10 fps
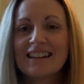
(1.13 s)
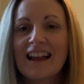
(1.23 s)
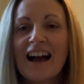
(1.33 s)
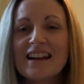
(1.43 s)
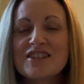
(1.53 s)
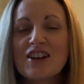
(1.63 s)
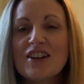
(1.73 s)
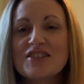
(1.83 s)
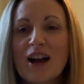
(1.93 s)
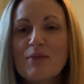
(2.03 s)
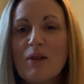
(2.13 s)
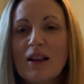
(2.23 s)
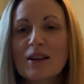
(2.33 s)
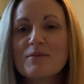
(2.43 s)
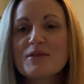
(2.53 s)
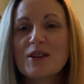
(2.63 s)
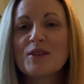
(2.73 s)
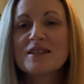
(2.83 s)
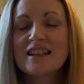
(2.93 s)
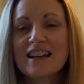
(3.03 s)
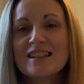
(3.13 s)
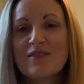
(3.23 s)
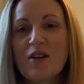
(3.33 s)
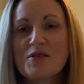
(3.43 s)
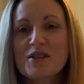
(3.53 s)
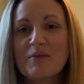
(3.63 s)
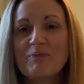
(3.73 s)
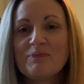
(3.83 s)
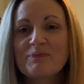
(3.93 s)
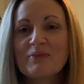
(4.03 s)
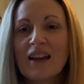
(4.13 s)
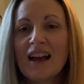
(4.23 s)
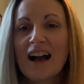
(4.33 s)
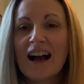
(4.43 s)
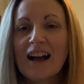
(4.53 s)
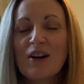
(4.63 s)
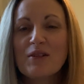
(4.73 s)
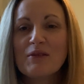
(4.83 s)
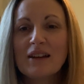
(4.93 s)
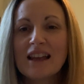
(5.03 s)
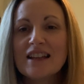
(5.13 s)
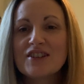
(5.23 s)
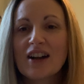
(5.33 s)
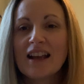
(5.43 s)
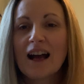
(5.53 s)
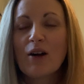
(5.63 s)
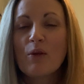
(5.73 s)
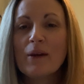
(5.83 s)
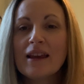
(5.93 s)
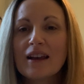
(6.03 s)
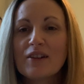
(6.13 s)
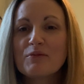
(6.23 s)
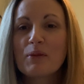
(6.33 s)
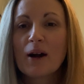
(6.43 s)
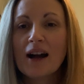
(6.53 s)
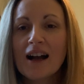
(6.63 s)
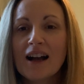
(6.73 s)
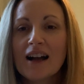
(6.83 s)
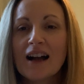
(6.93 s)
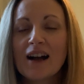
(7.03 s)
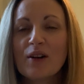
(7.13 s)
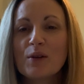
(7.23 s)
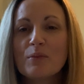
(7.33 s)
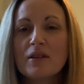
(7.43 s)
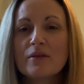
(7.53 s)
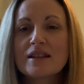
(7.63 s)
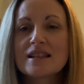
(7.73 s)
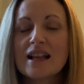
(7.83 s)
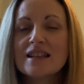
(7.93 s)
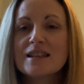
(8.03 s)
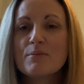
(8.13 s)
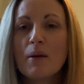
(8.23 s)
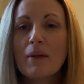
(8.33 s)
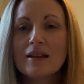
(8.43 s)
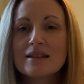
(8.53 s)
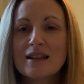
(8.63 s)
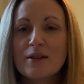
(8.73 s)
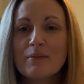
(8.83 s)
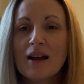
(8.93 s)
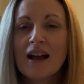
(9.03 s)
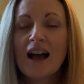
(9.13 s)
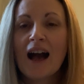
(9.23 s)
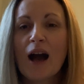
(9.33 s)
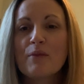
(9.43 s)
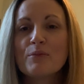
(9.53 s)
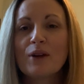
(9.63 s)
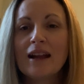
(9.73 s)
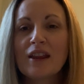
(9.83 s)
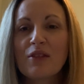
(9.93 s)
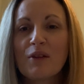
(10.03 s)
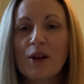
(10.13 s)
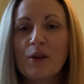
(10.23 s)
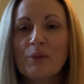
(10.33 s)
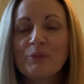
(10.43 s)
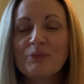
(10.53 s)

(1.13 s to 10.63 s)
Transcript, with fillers: Hi church, and welcome to today's devotion. I hope you're really enjoying our week of prayer. I hope you are sensing momentum and breakthrough.